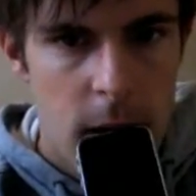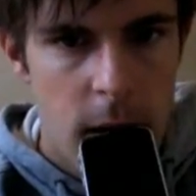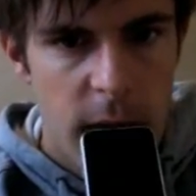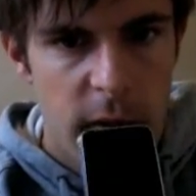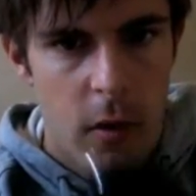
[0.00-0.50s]

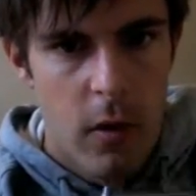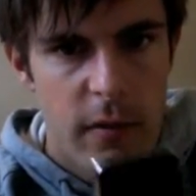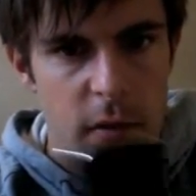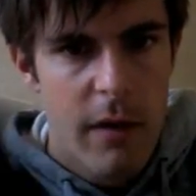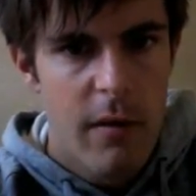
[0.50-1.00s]
So if
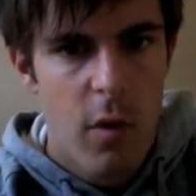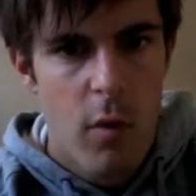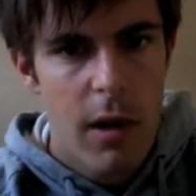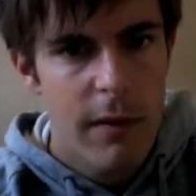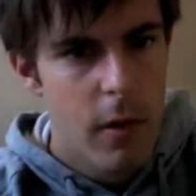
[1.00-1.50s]
you have a
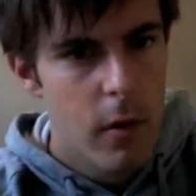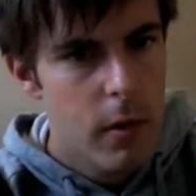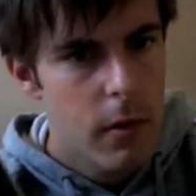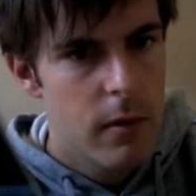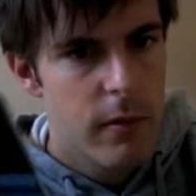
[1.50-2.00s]
mobile phone,
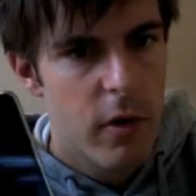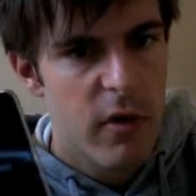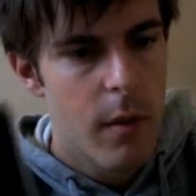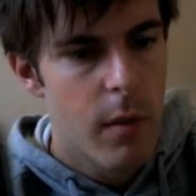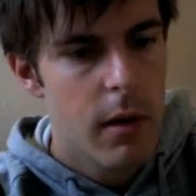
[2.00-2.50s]
for
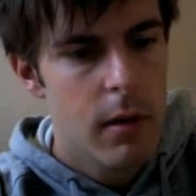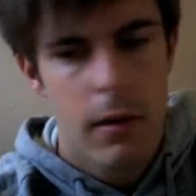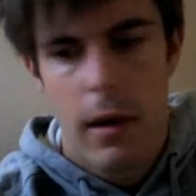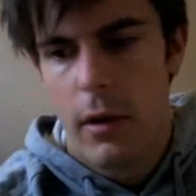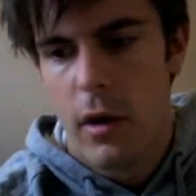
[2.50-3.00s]
example,
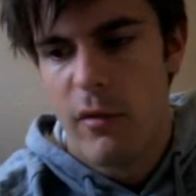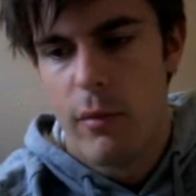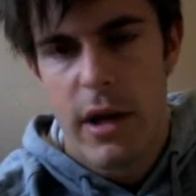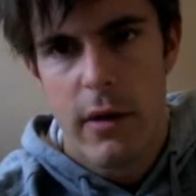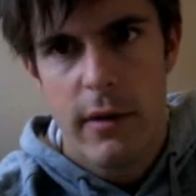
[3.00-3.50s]
and you have
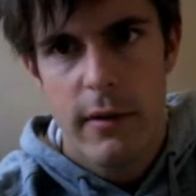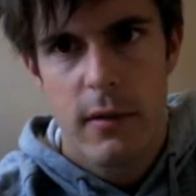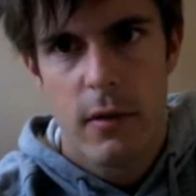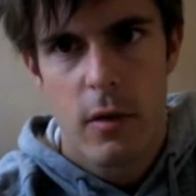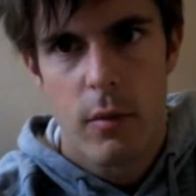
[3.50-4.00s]
paired it
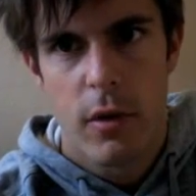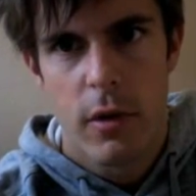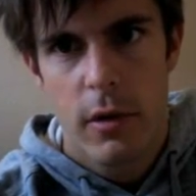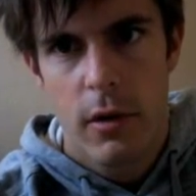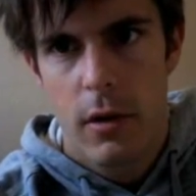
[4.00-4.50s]
to the
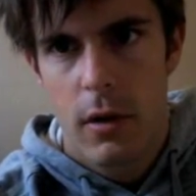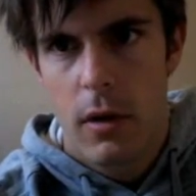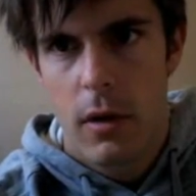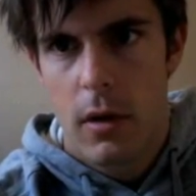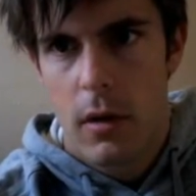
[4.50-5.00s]
computer
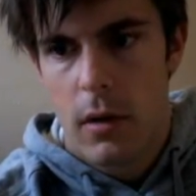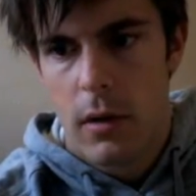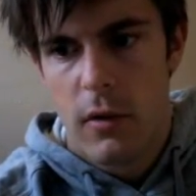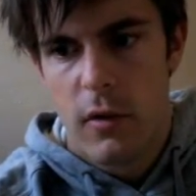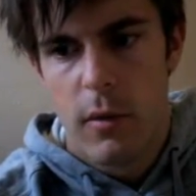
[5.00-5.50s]

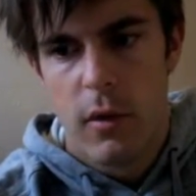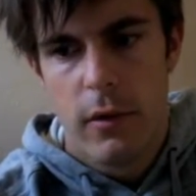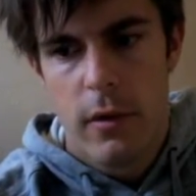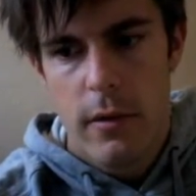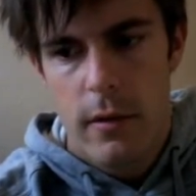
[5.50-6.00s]
using
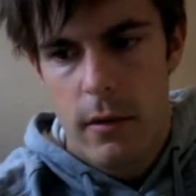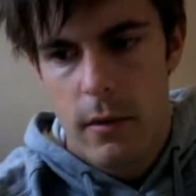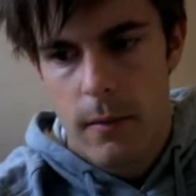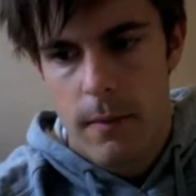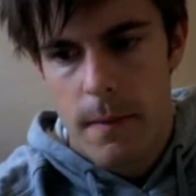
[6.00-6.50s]
Bluetooth,
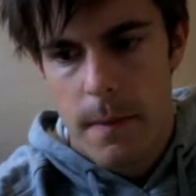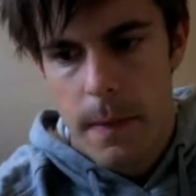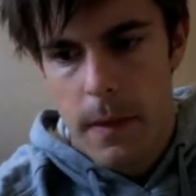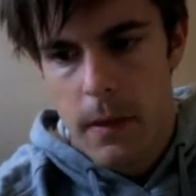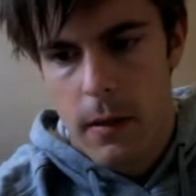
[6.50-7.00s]

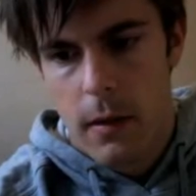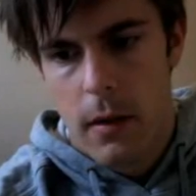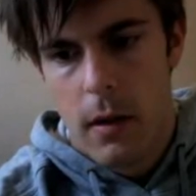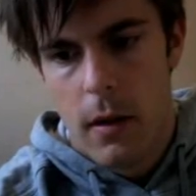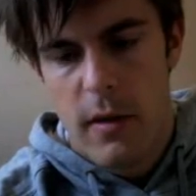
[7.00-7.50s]

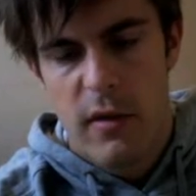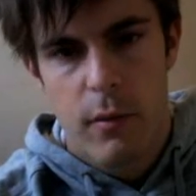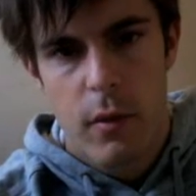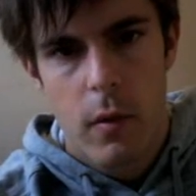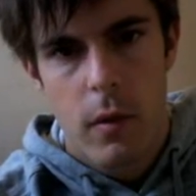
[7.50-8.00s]
uh, this
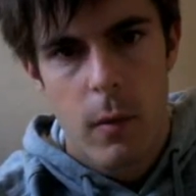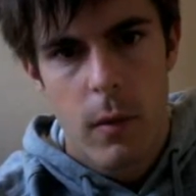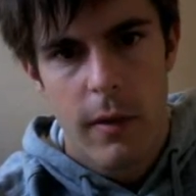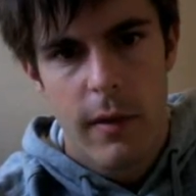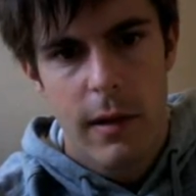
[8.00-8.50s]
program
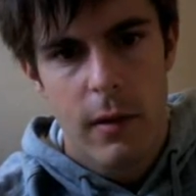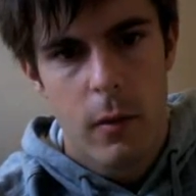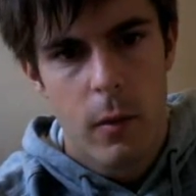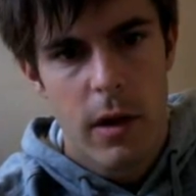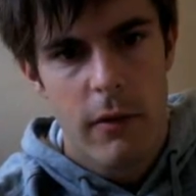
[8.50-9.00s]
will tell you
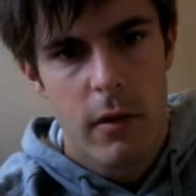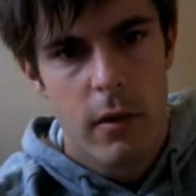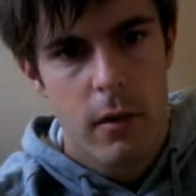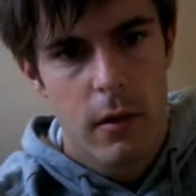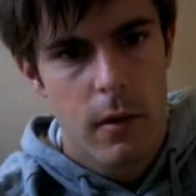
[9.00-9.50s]
whenever
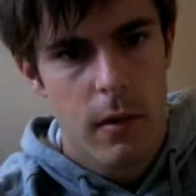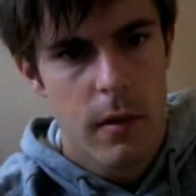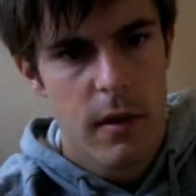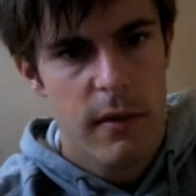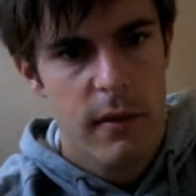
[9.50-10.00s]

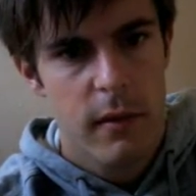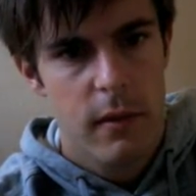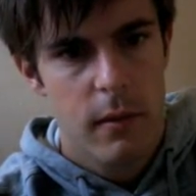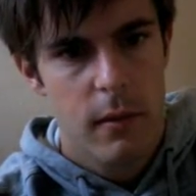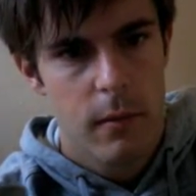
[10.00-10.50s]
this
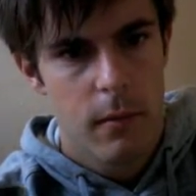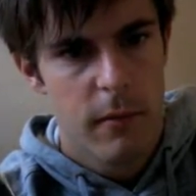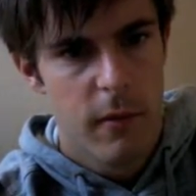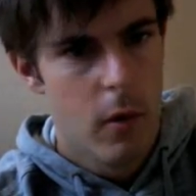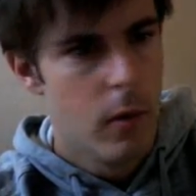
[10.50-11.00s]

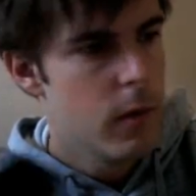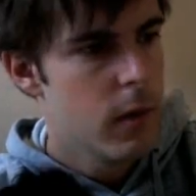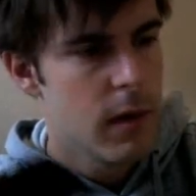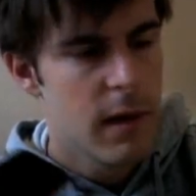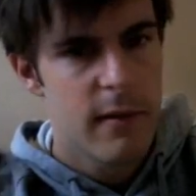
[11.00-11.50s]
phone
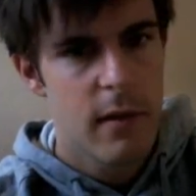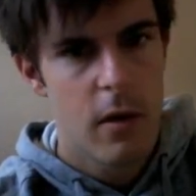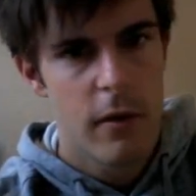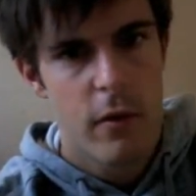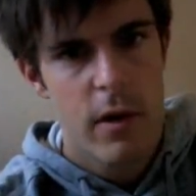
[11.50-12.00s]
gets out
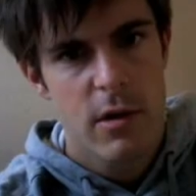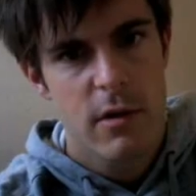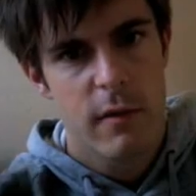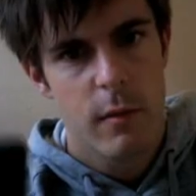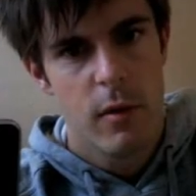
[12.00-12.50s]
of range of
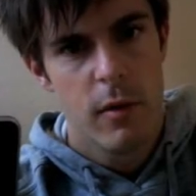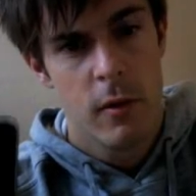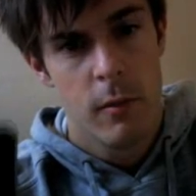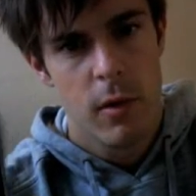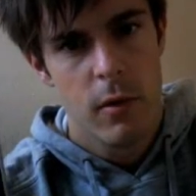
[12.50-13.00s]
the
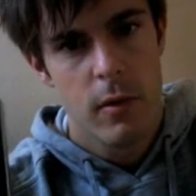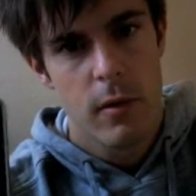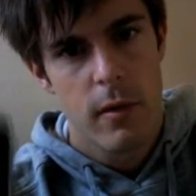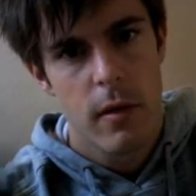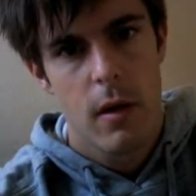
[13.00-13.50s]
Bluetooth
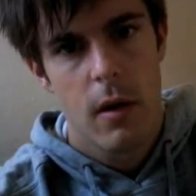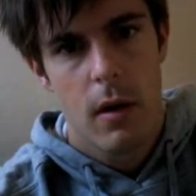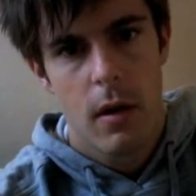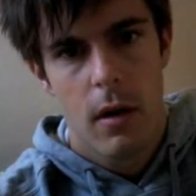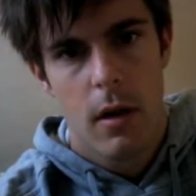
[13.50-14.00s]

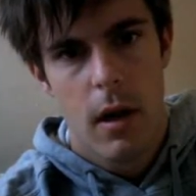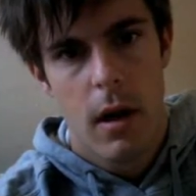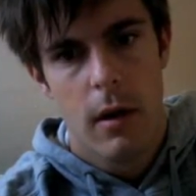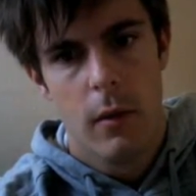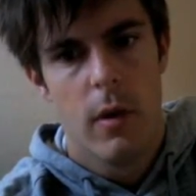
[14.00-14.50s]

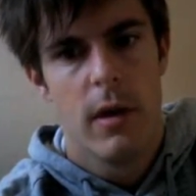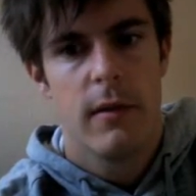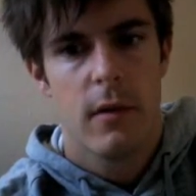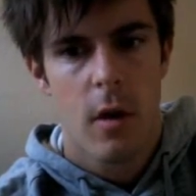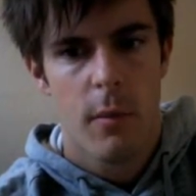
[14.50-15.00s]
and when
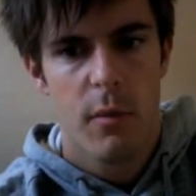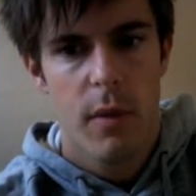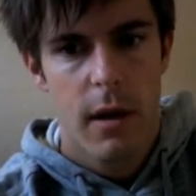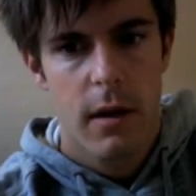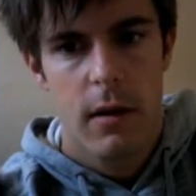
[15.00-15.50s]
it comes
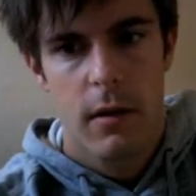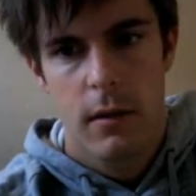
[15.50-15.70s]
back.